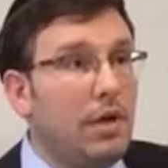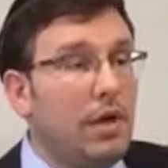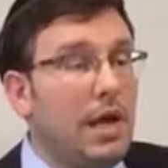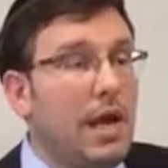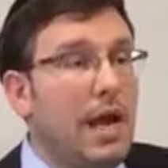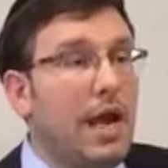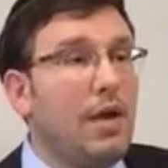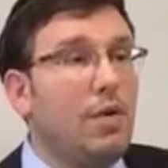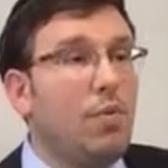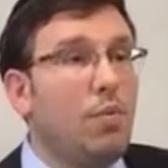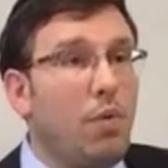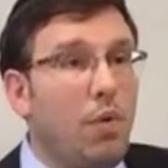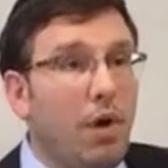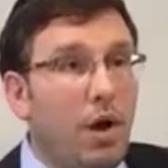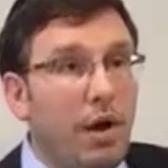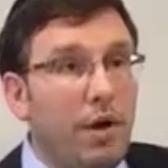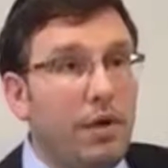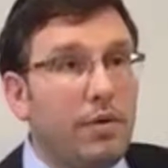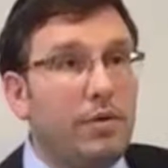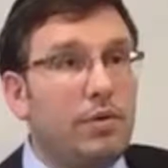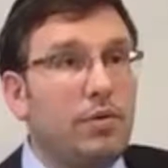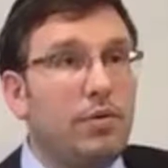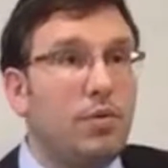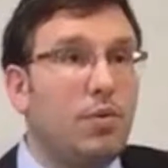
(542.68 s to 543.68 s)
and
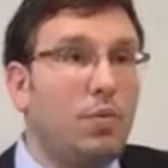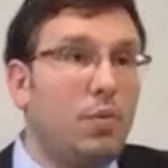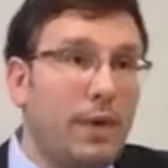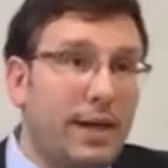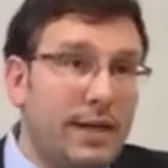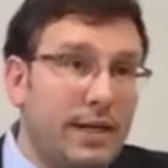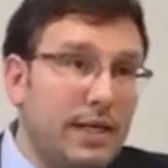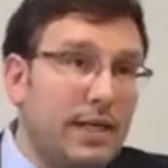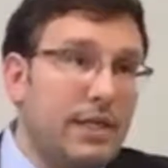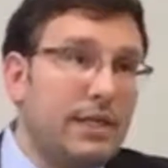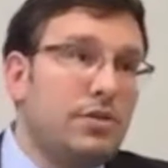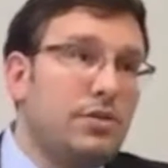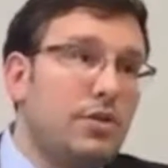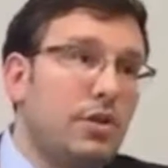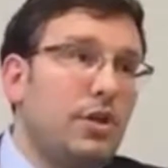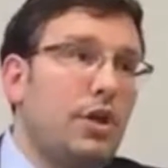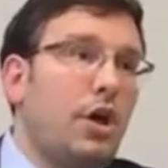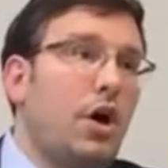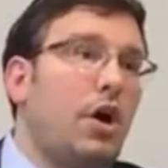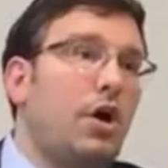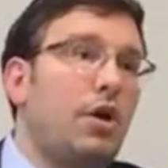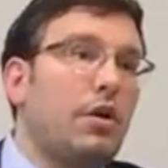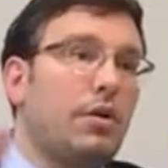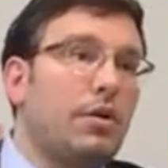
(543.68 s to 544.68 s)
one went into the
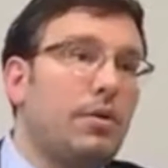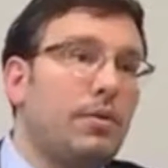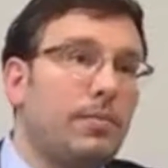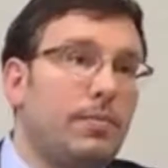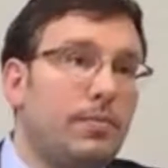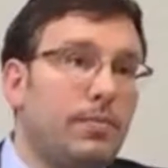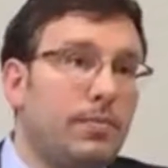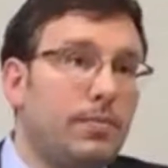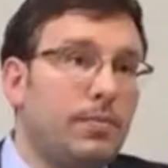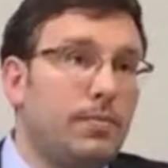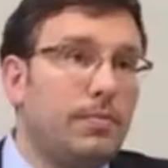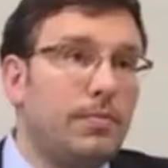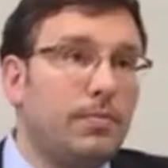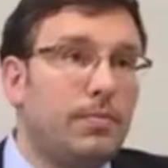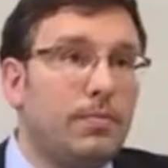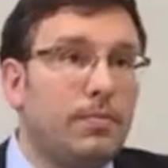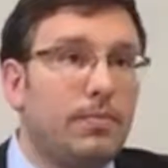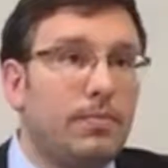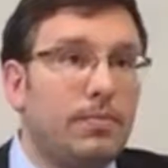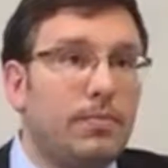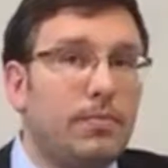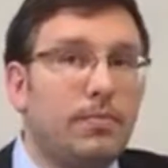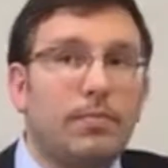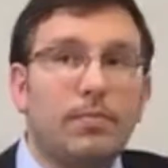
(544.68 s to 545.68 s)
Ark.
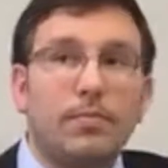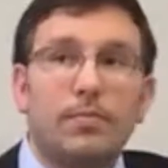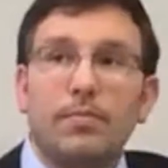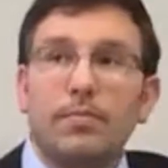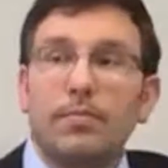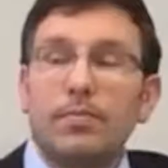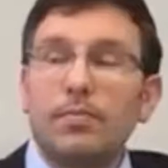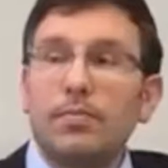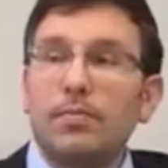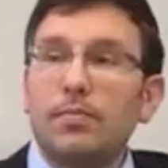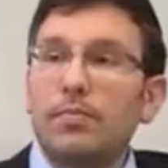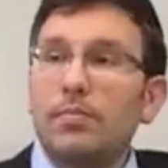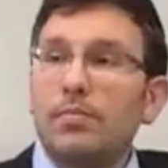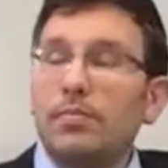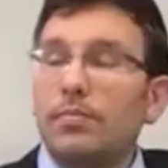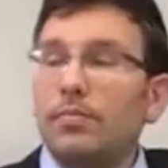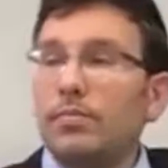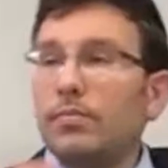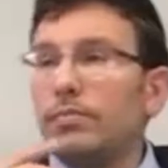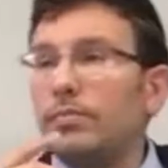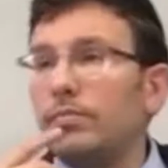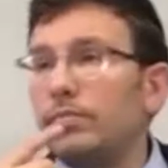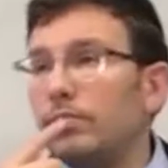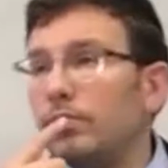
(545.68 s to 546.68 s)
I'm
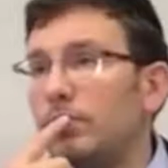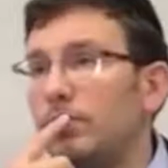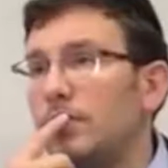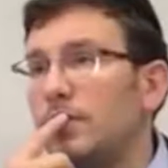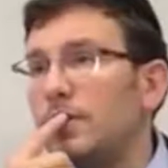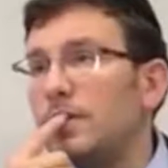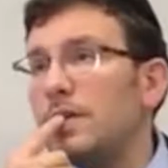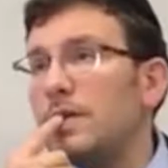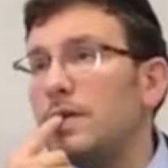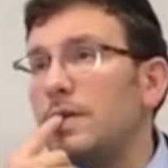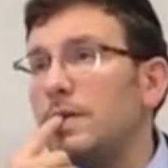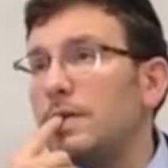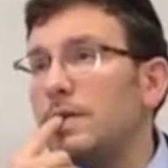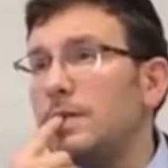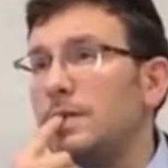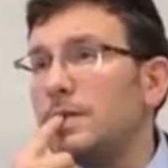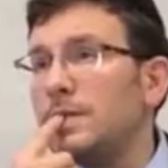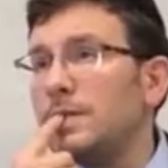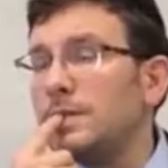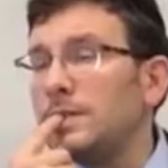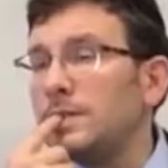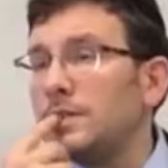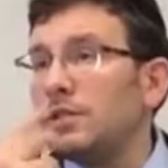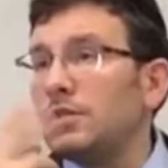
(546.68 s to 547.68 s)
not
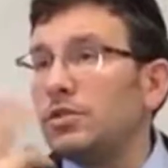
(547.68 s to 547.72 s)
understanding.